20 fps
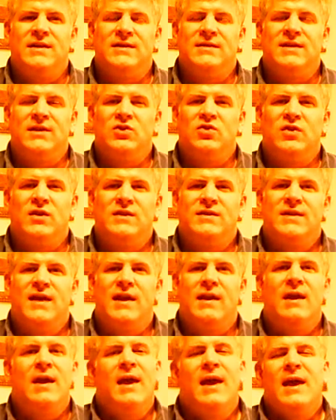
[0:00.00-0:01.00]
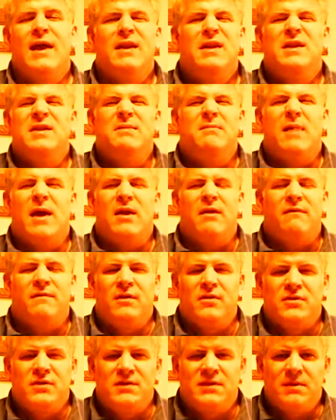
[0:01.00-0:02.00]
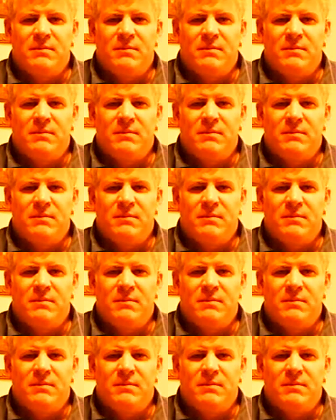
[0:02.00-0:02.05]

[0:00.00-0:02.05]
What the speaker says: He essentially said, it doesn't matter if there's a